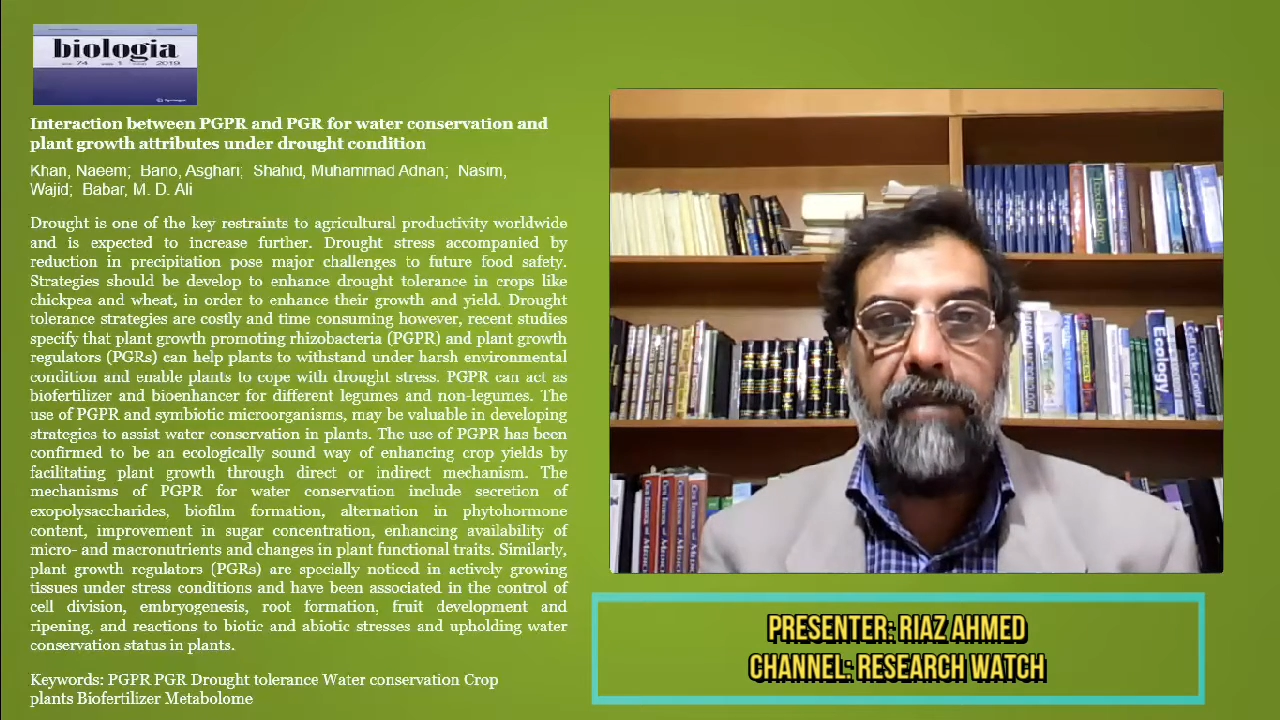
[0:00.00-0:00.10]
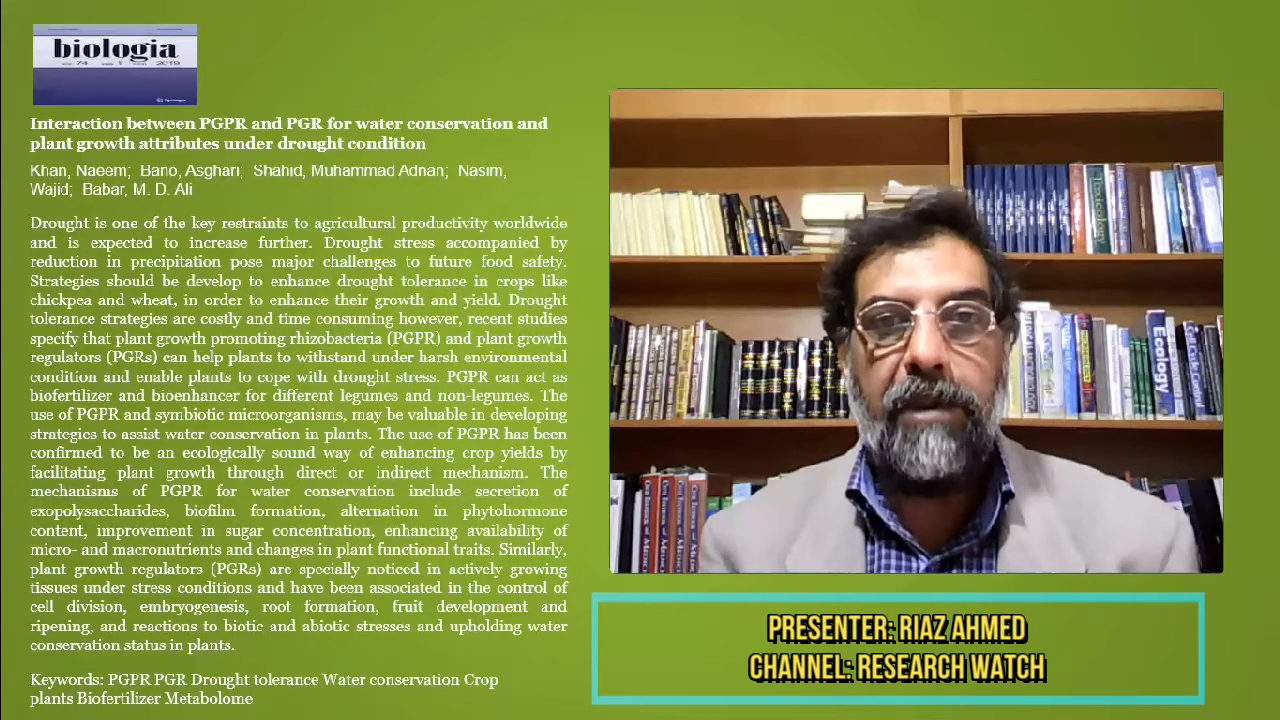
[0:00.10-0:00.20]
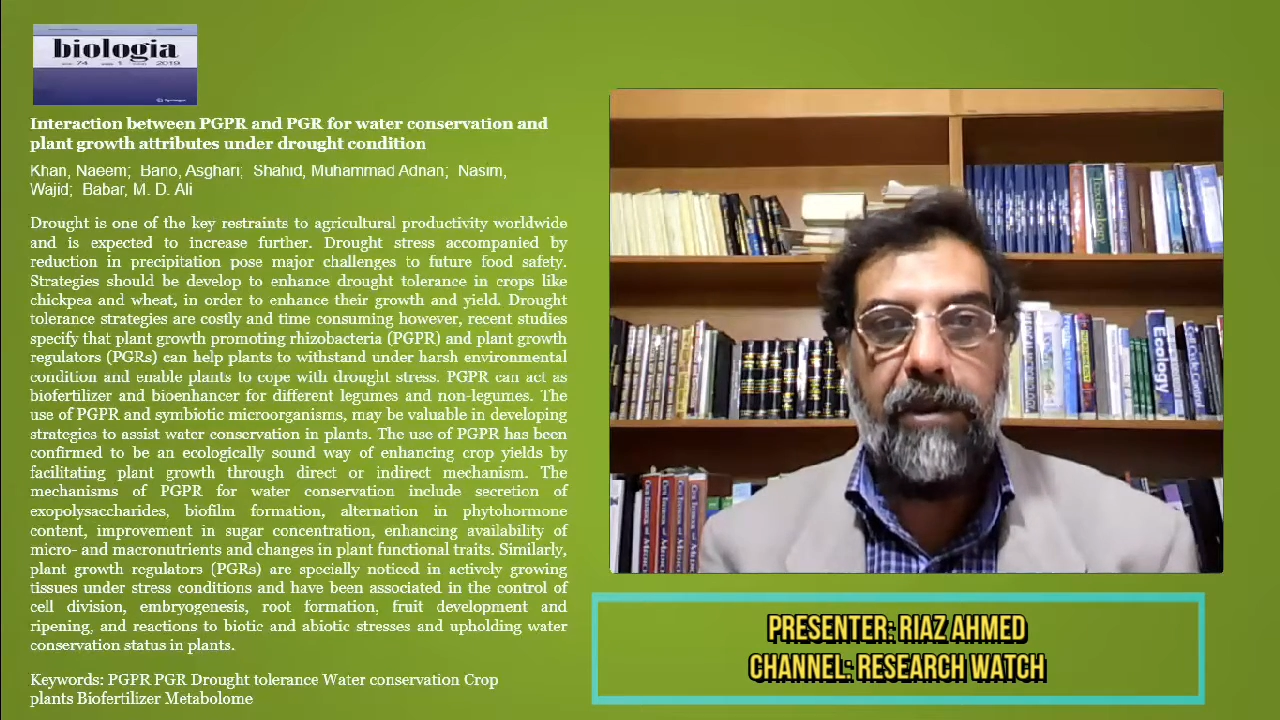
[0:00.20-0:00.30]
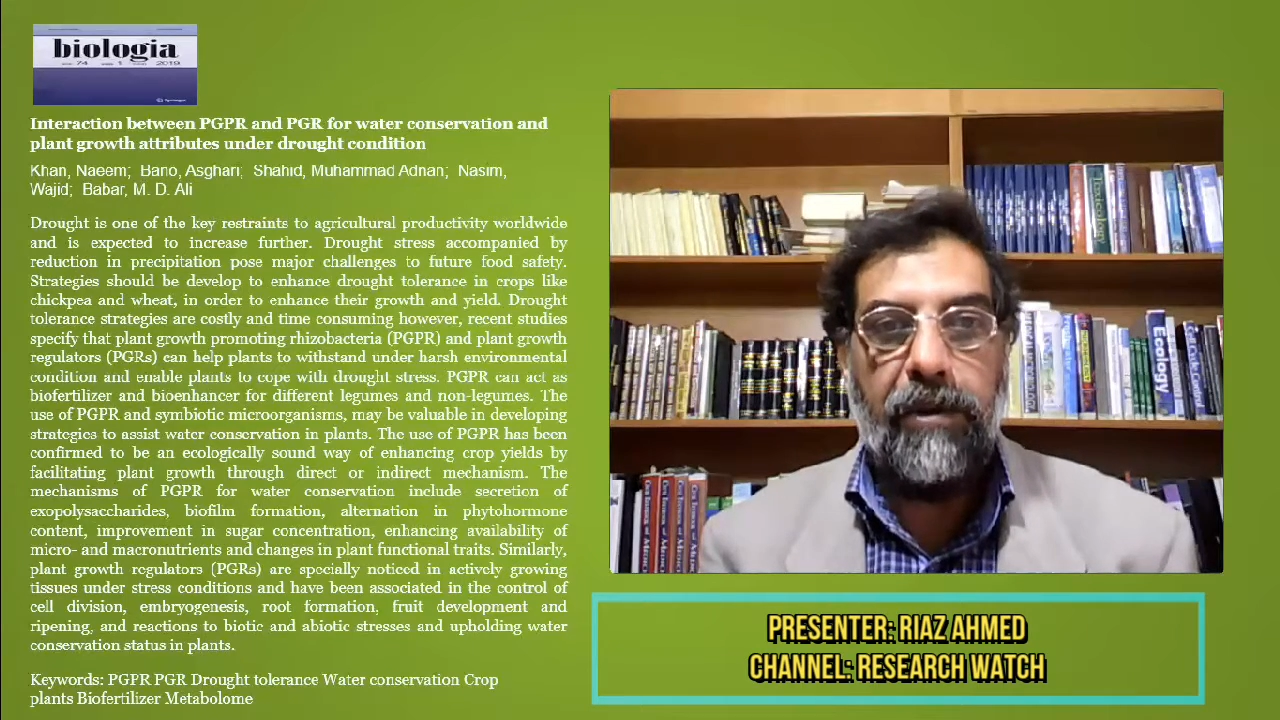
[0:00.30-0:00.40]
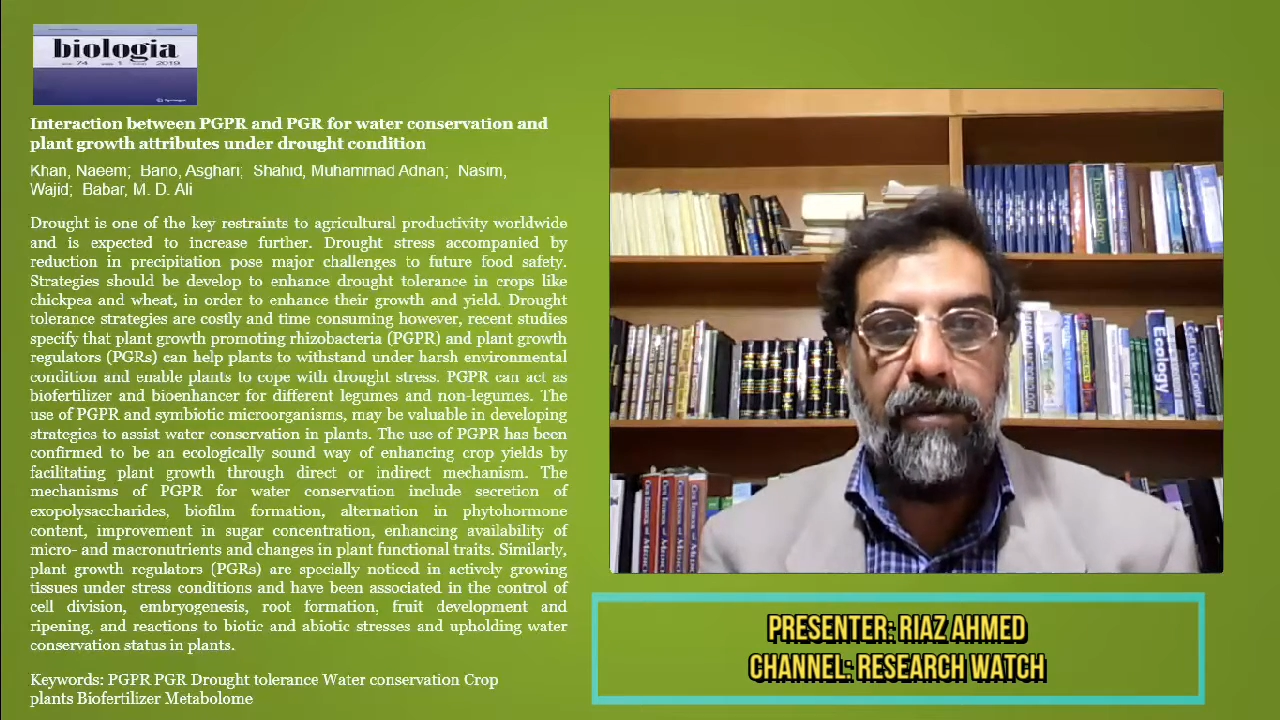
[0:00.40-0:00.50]

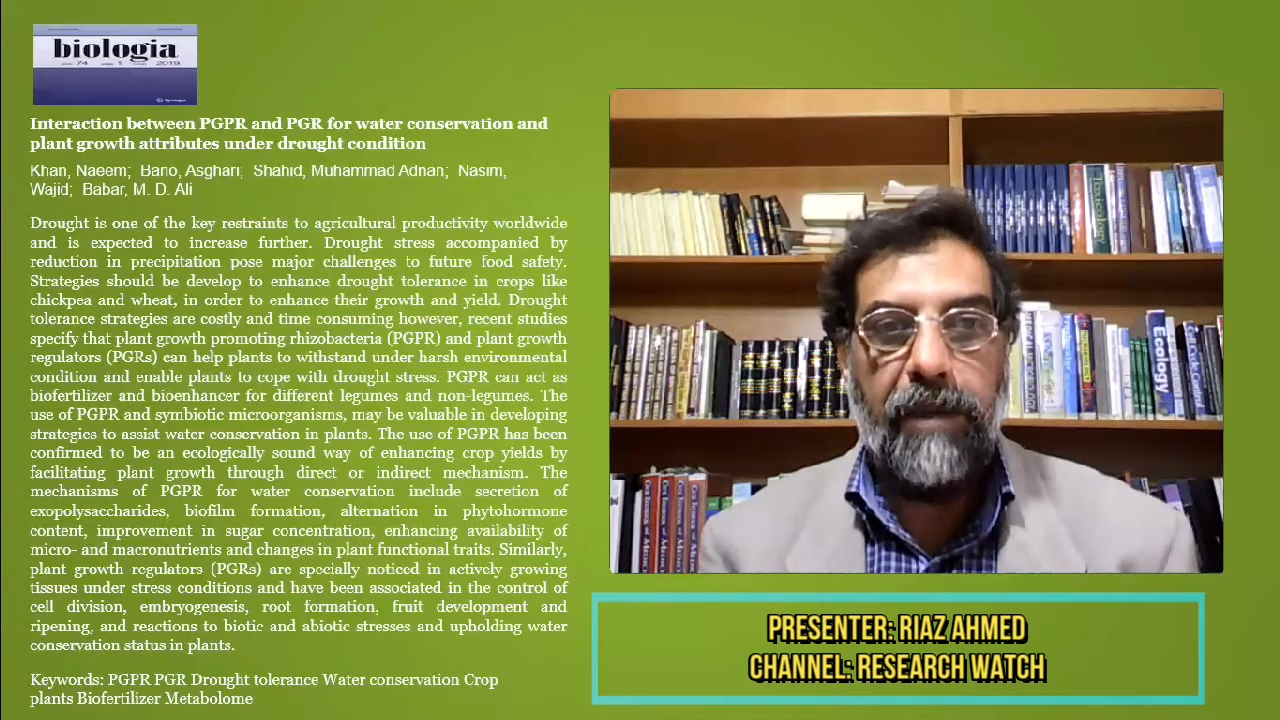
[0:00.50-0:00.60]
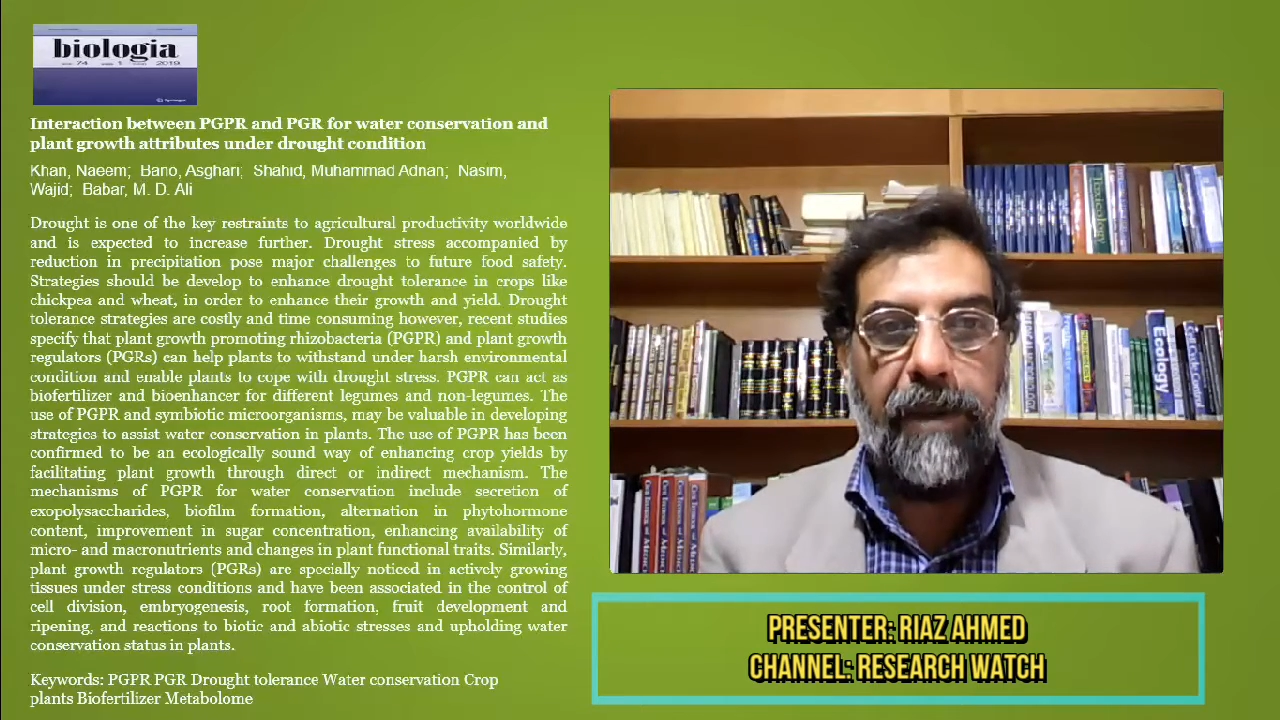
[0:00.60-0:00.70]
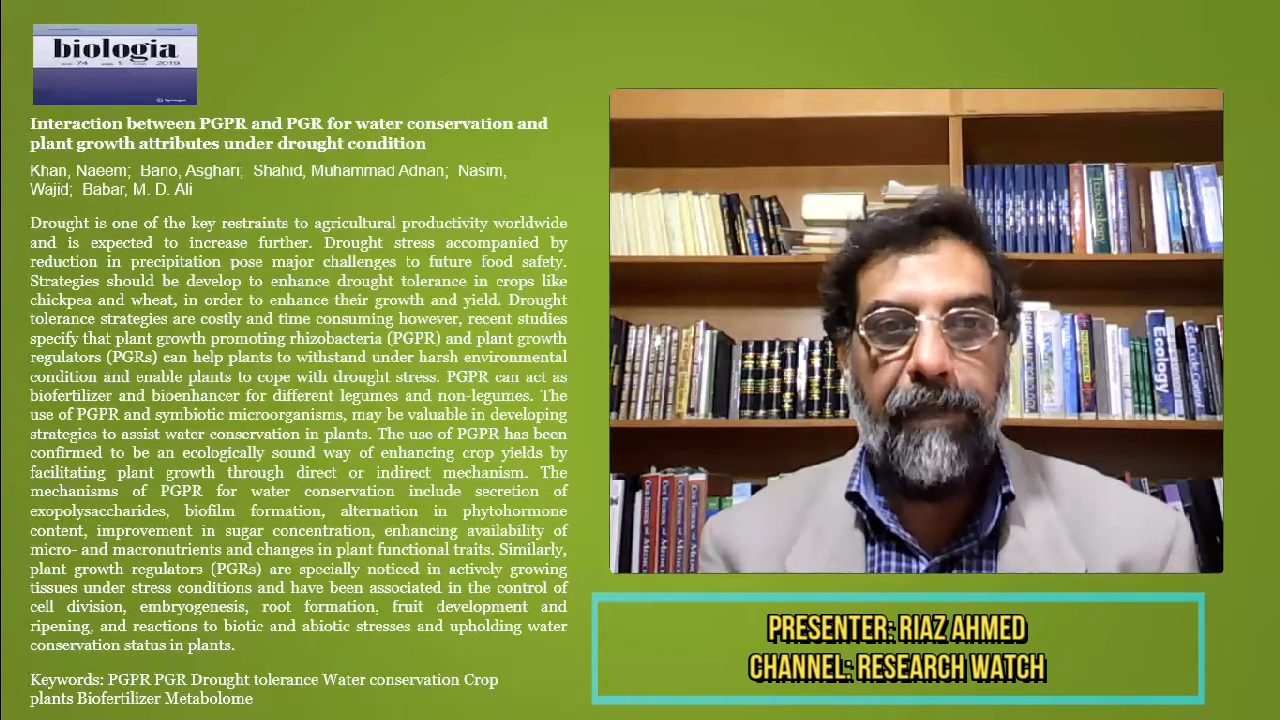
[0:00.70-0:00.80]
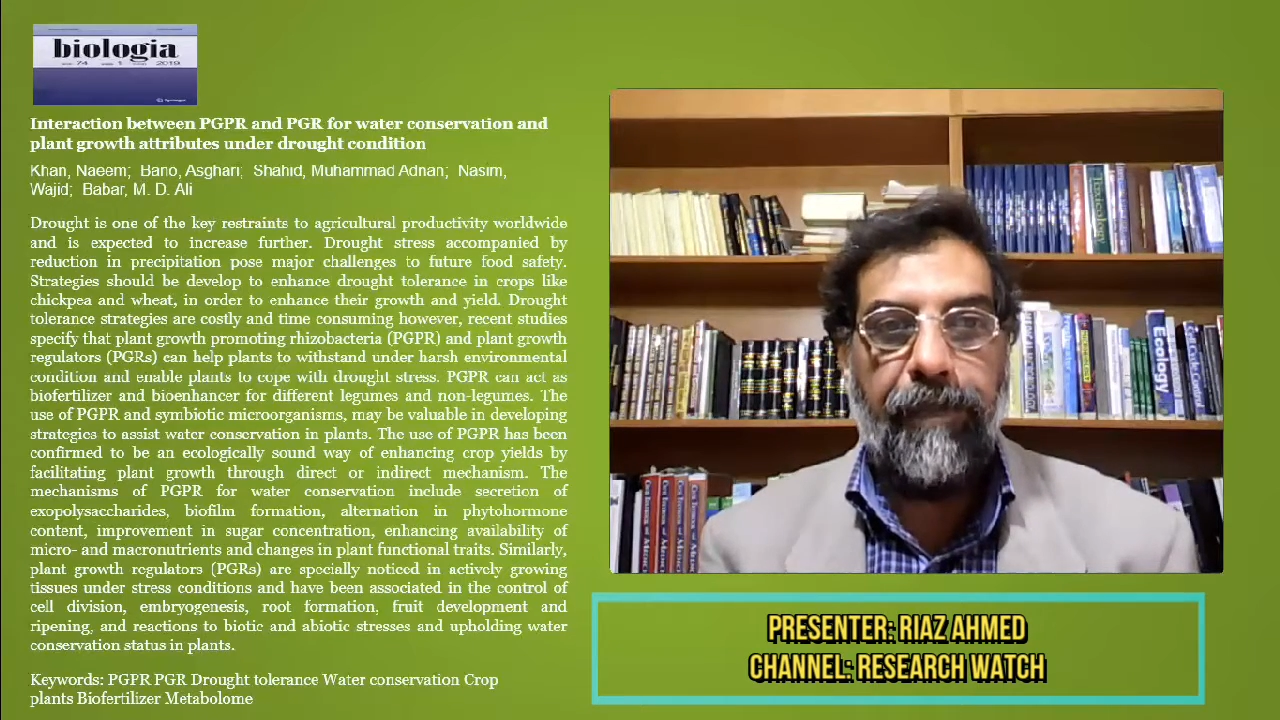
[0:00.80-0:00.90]
consuming.